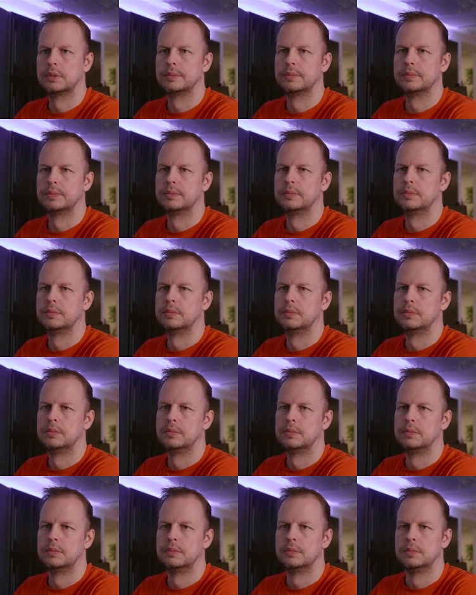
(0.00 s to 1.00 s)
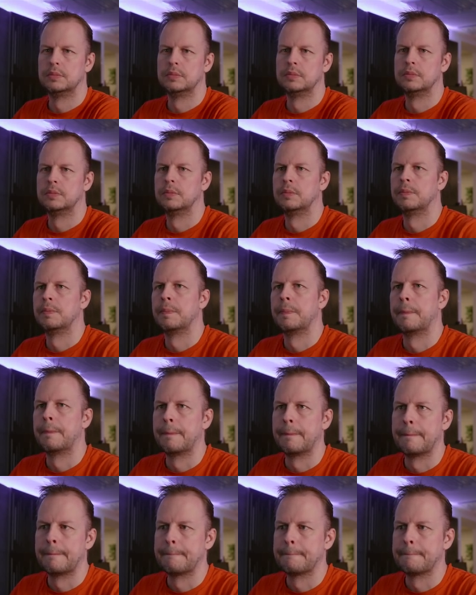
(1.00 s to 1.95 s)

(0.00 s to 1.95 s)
(silence)